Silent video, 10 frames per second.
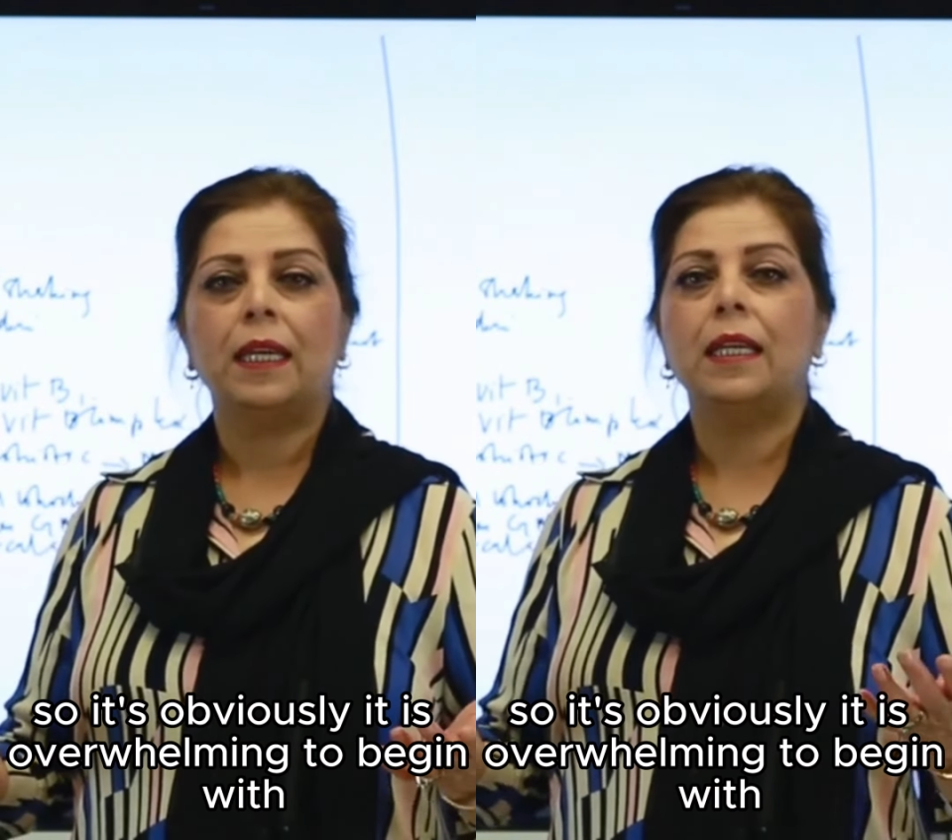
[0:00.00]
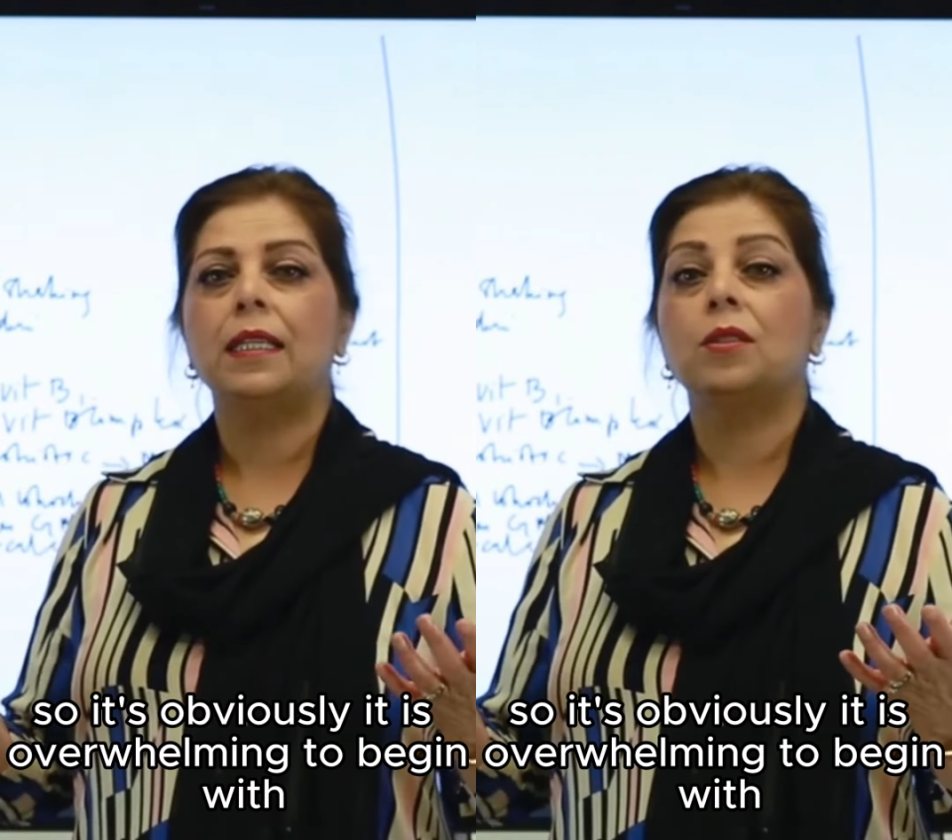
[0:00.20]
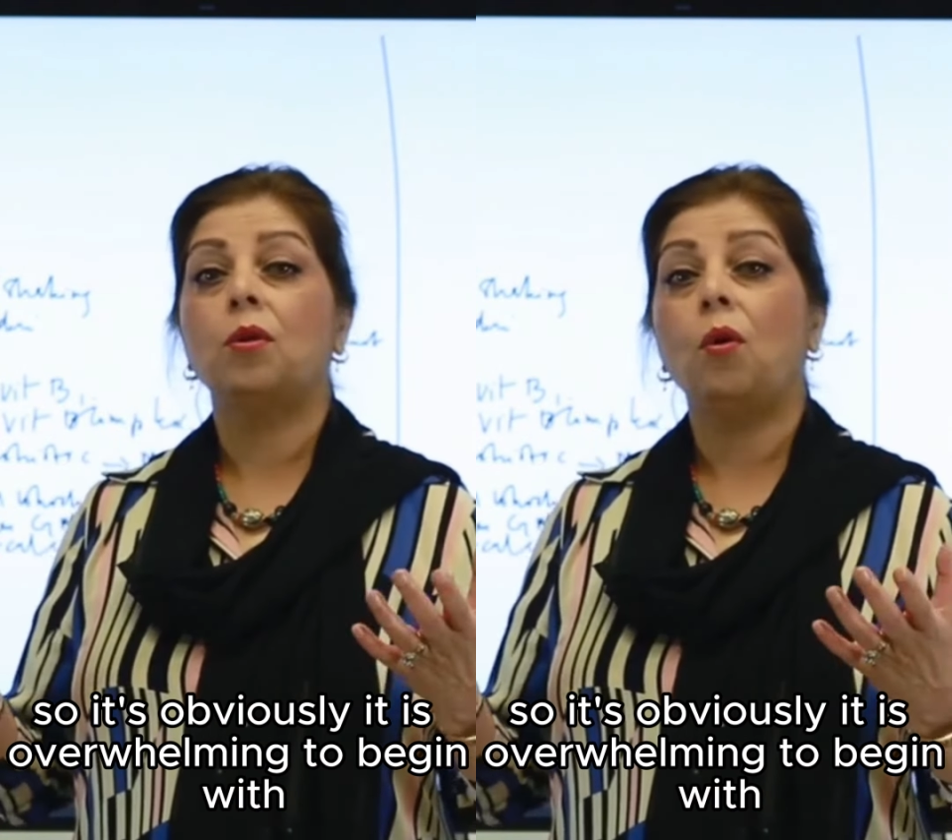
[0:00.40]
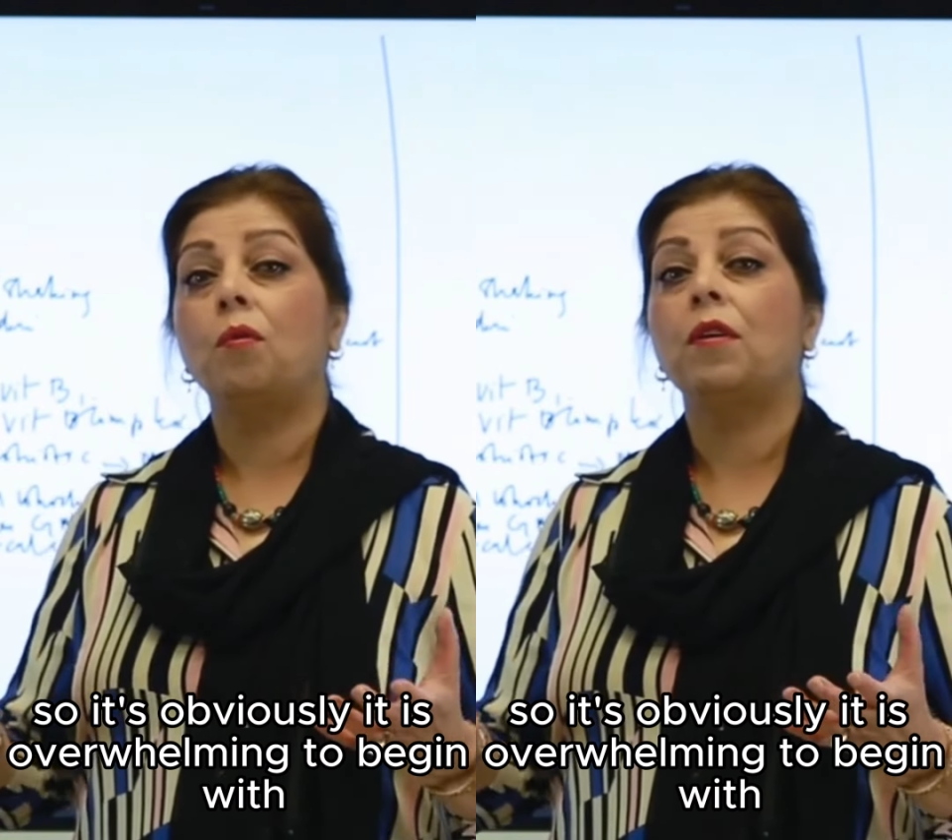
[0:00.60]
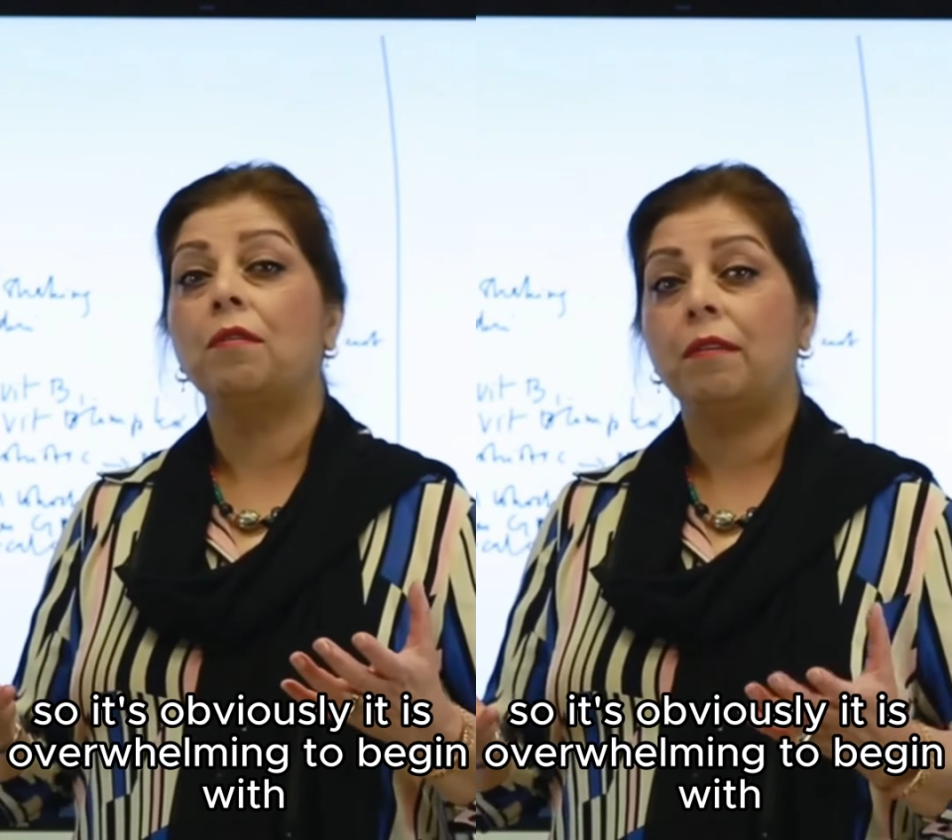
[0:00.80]
it is
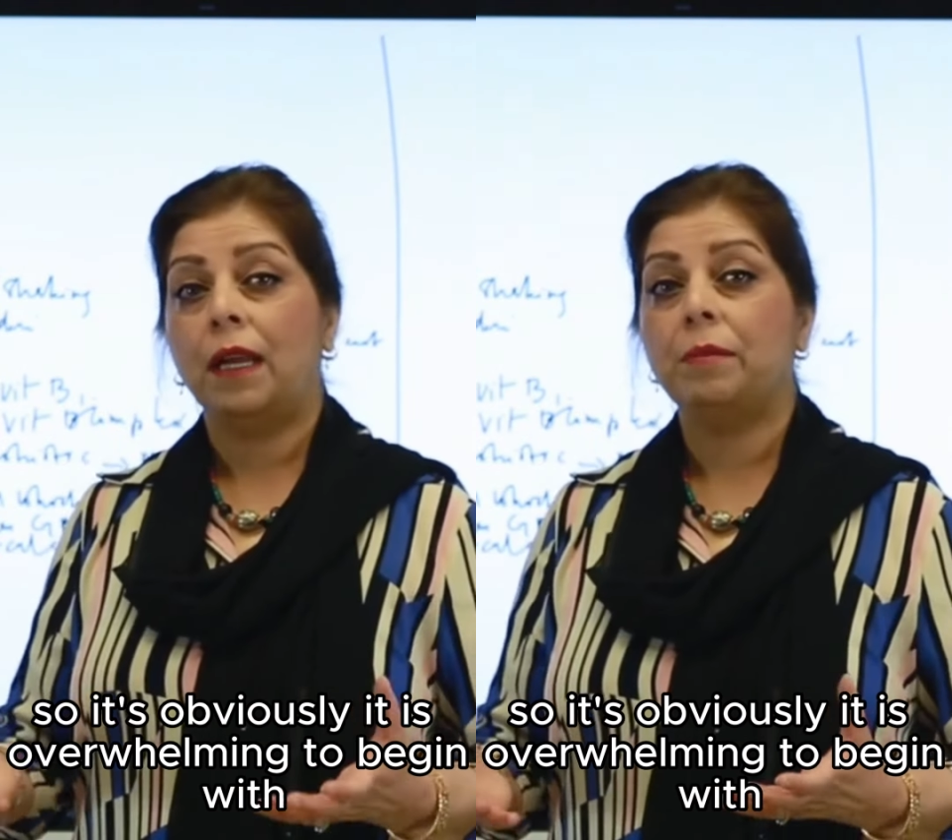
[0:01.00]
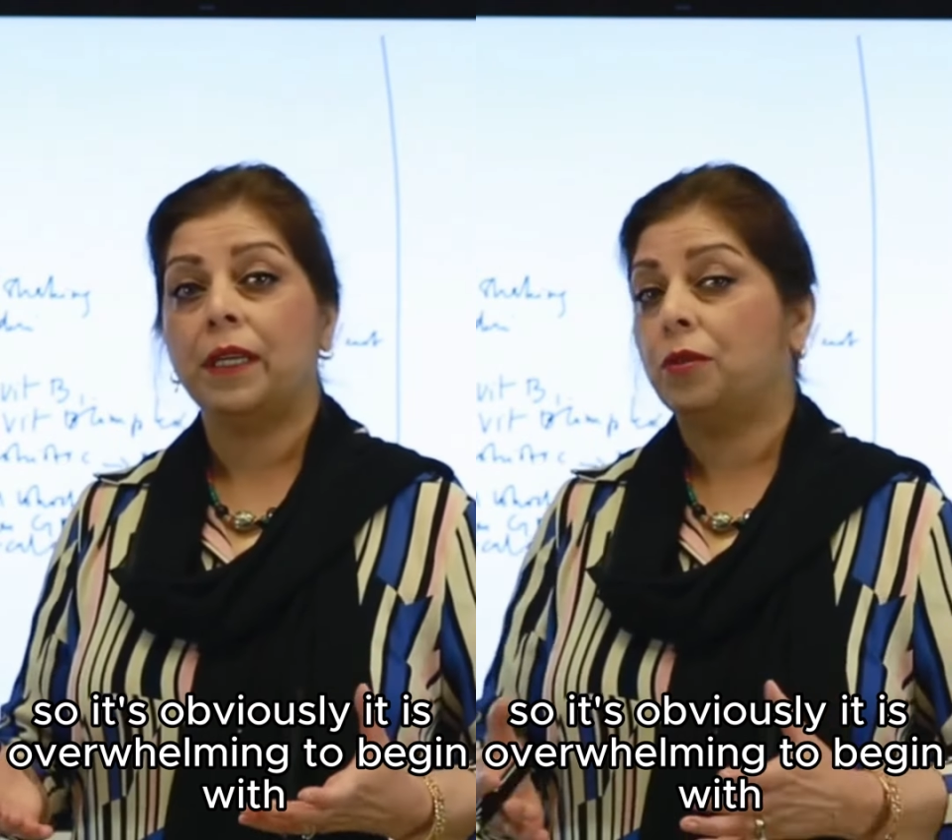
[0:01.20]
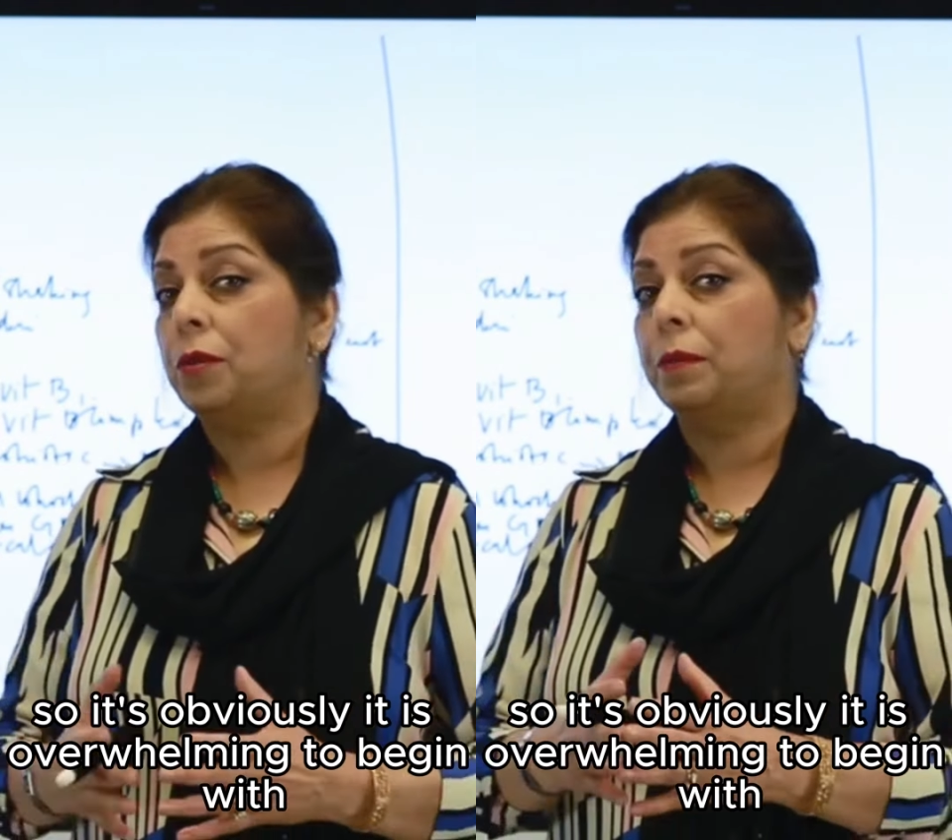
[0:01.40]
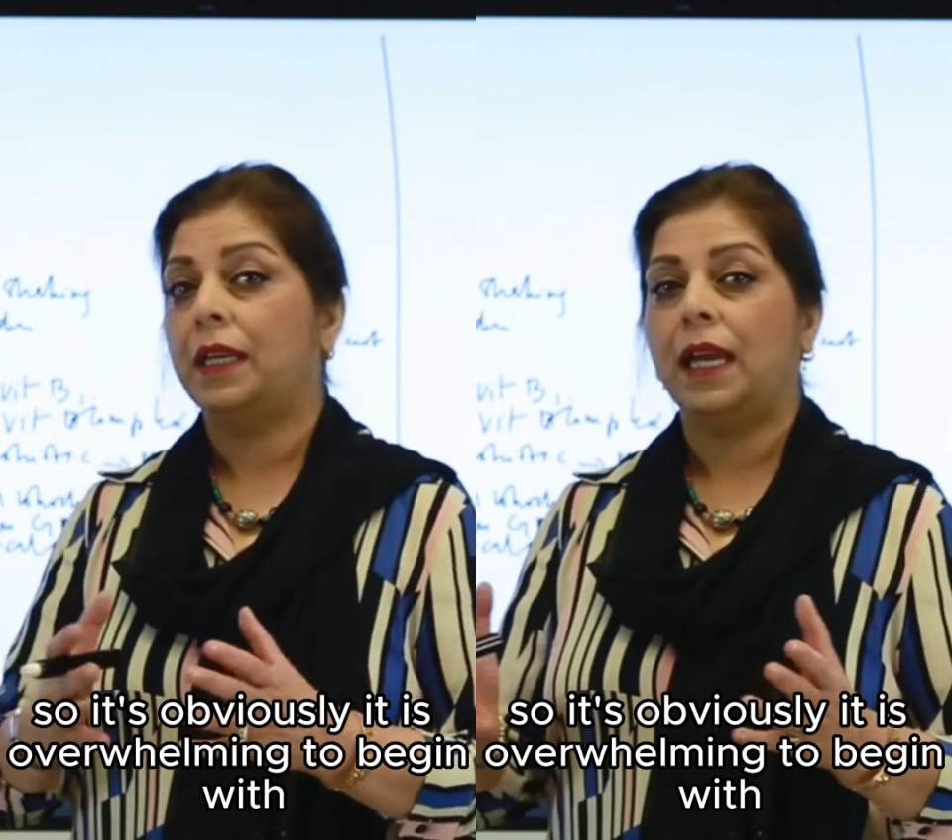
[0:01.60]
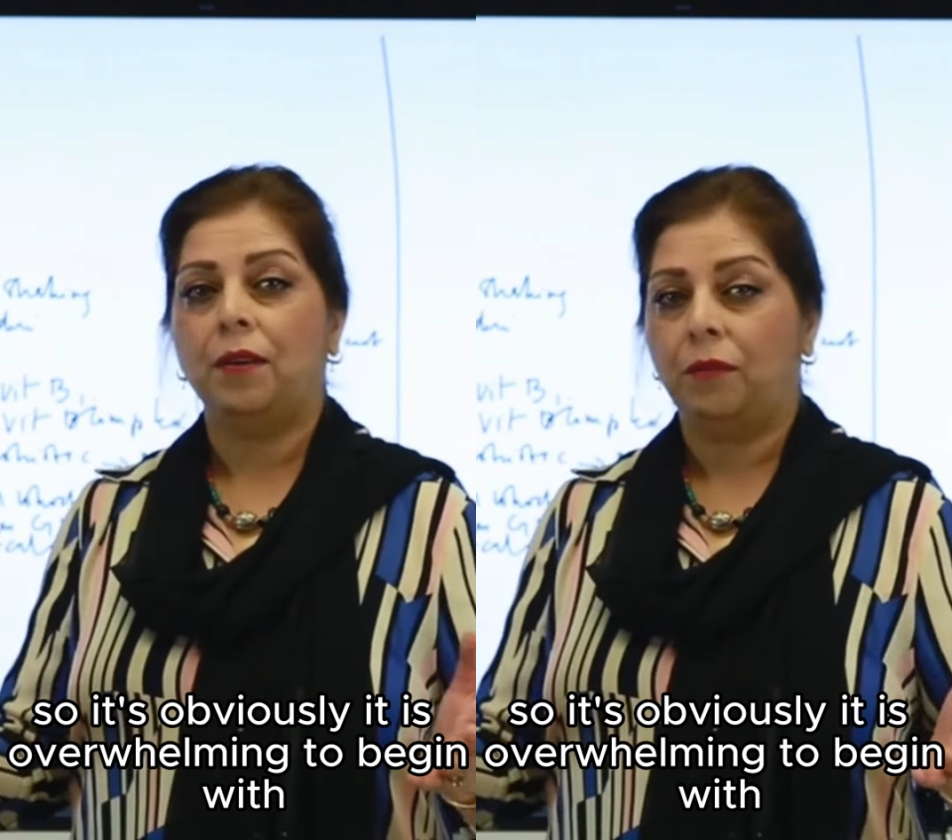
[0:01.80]
overwhelming to
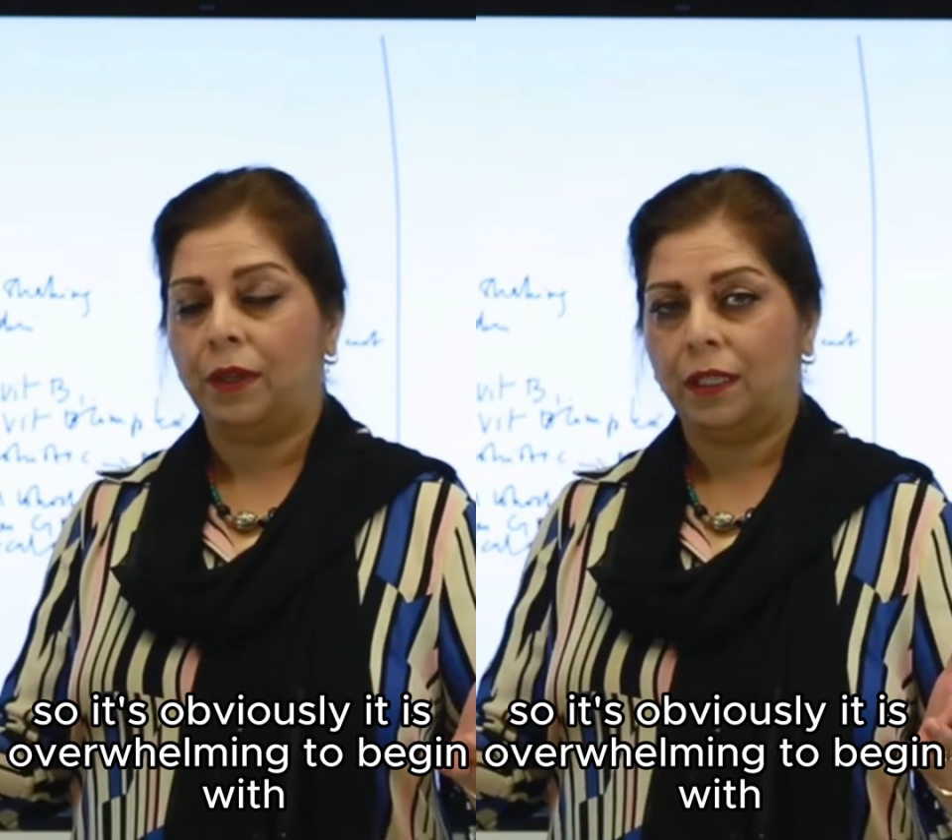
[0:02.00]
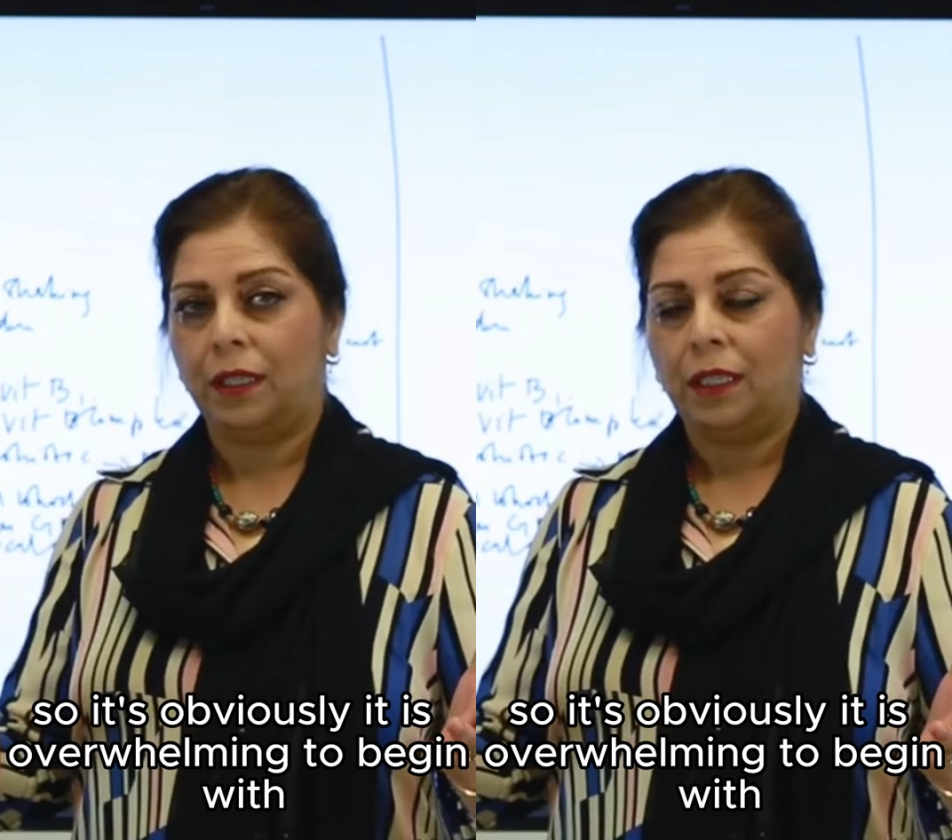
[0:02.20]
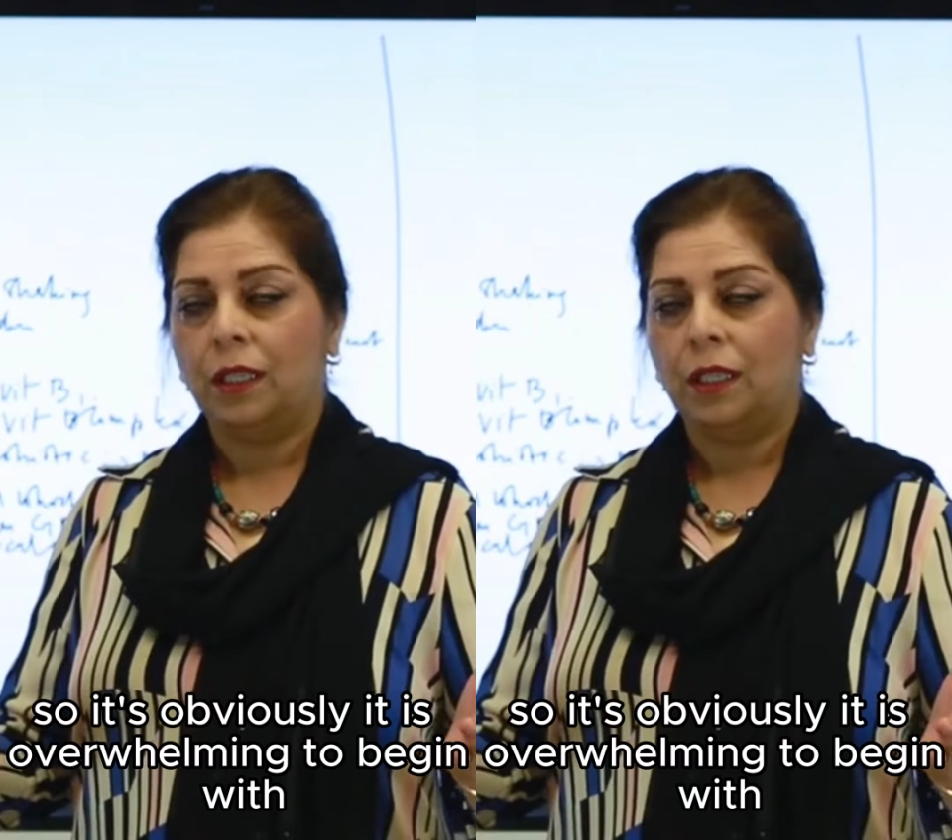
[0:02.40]
begin with.